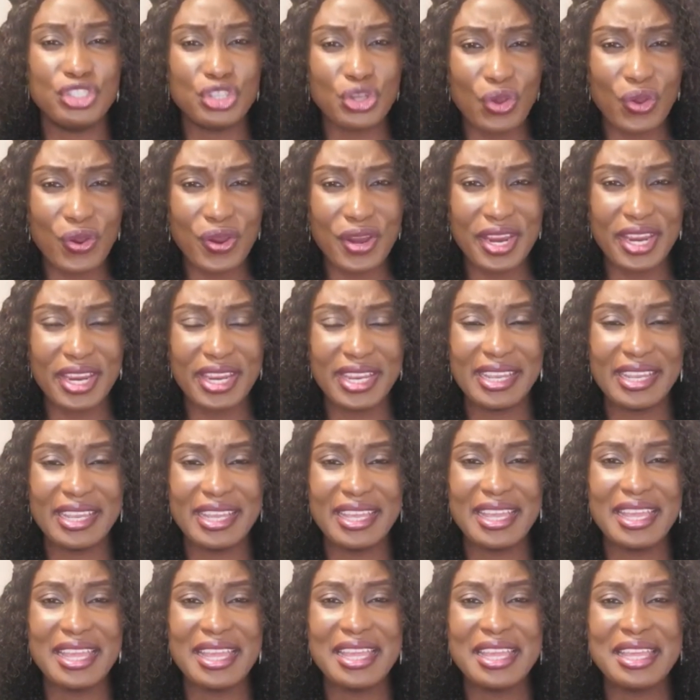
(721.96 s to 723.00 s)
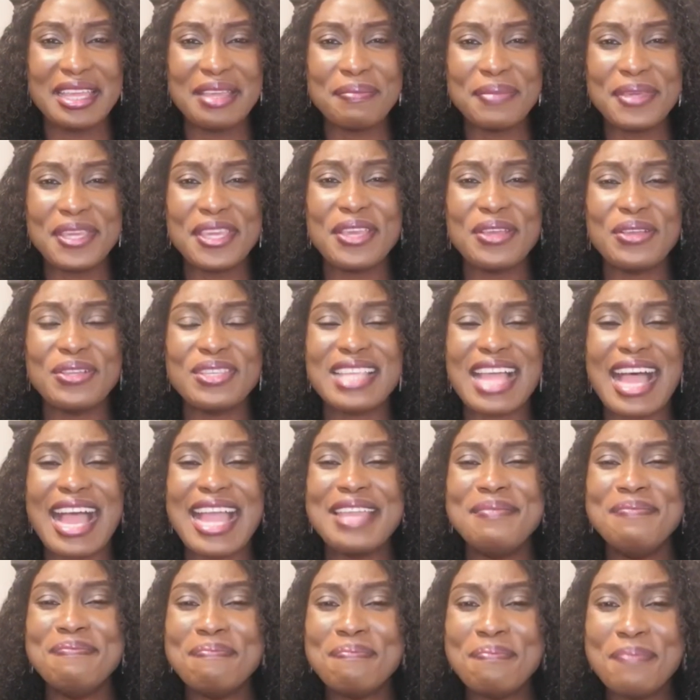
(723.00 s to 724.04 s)
joy, because
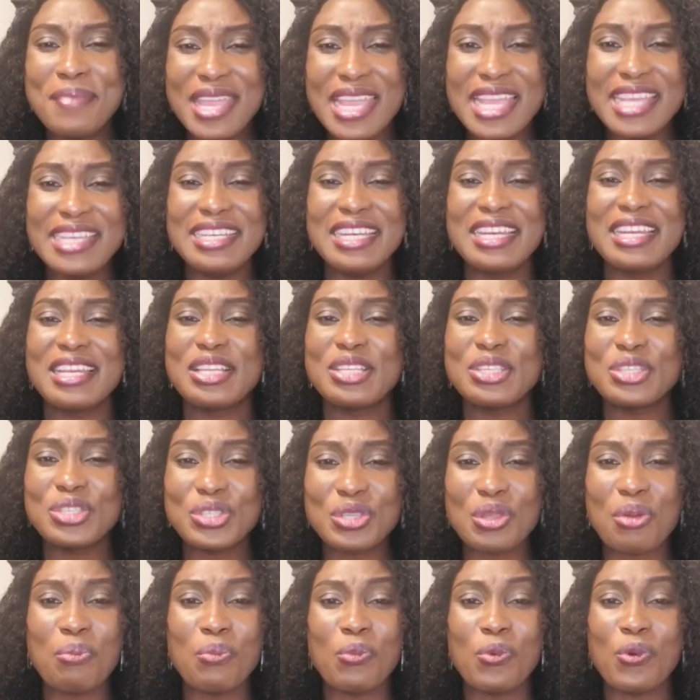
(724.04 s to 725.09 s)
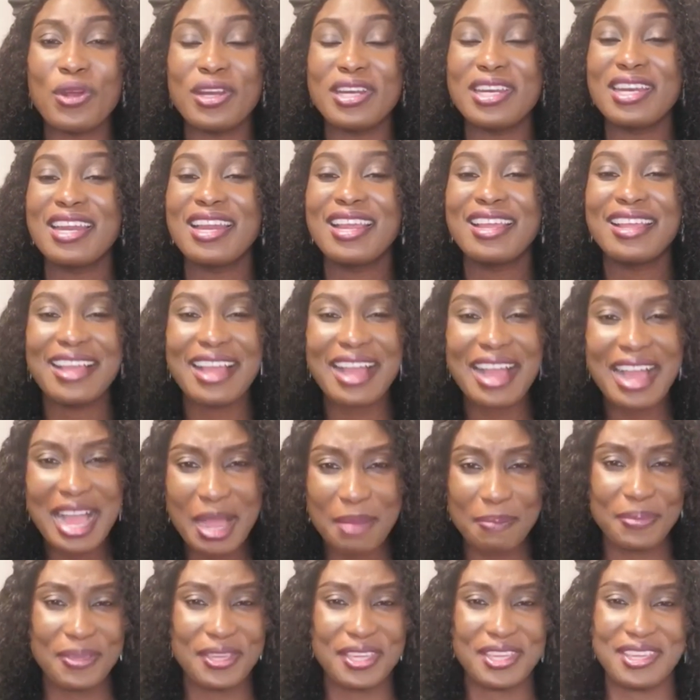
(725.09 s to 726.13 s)
I made someone
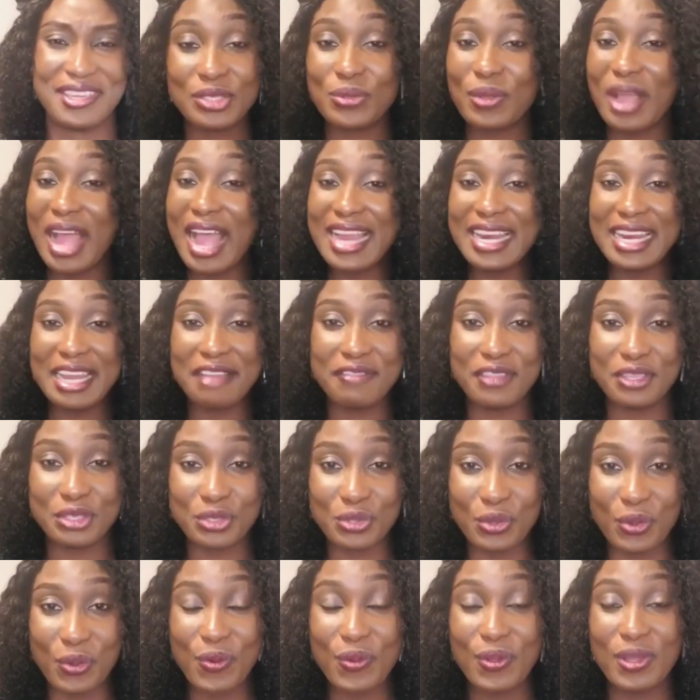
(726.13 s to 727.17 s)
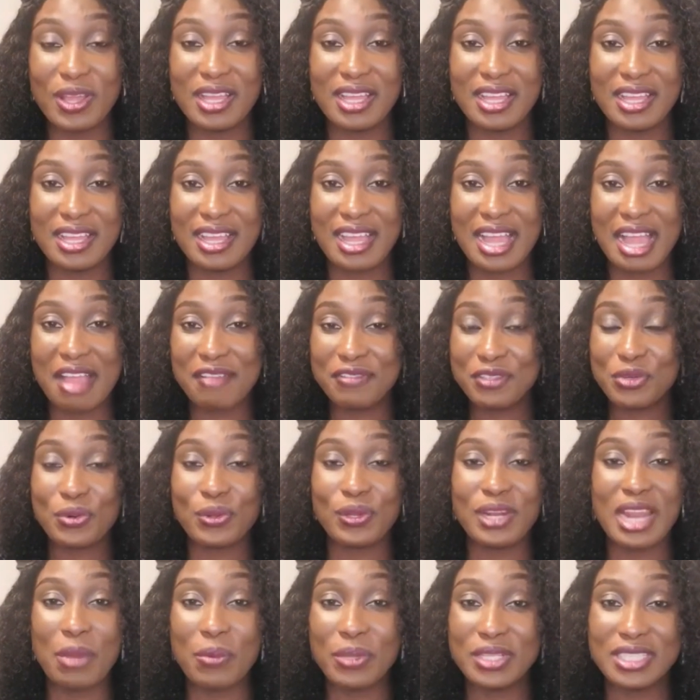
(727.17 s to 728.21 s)
happy. So I left the store. After
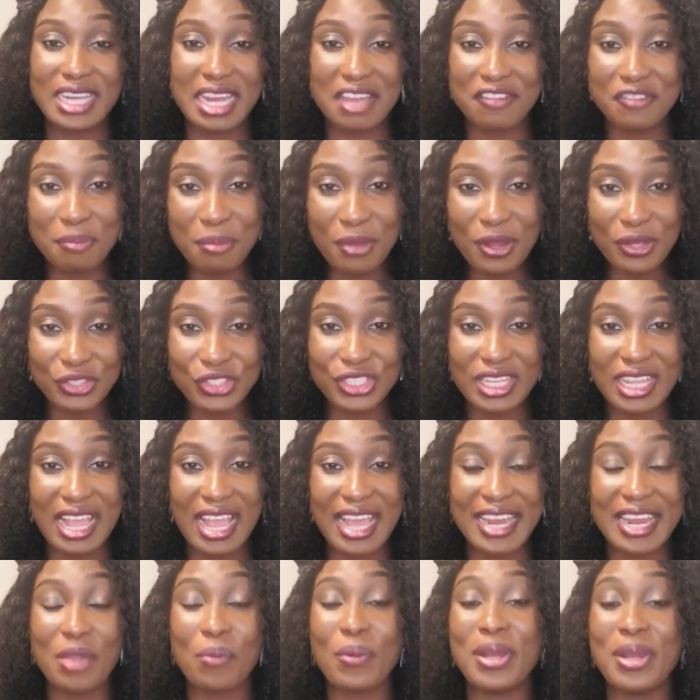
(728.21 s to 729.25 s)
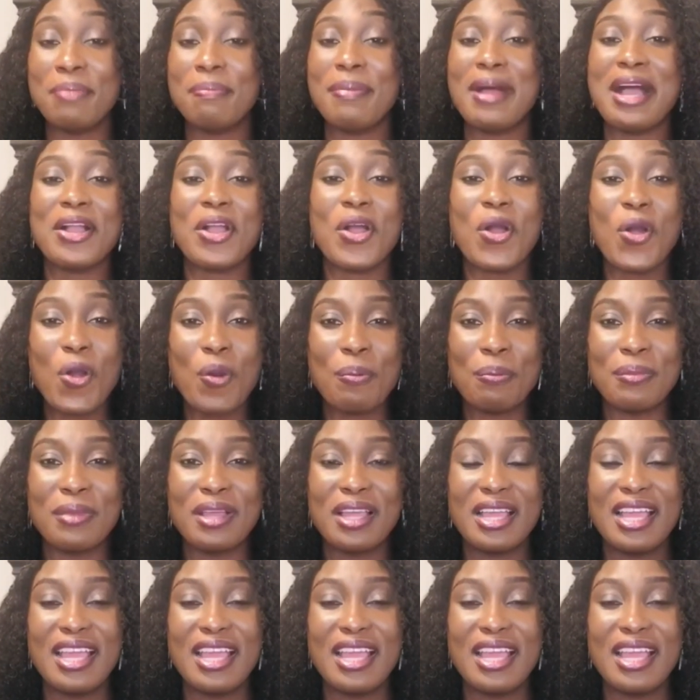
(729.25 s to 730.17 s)
all, I wasn't having much, and I went back home.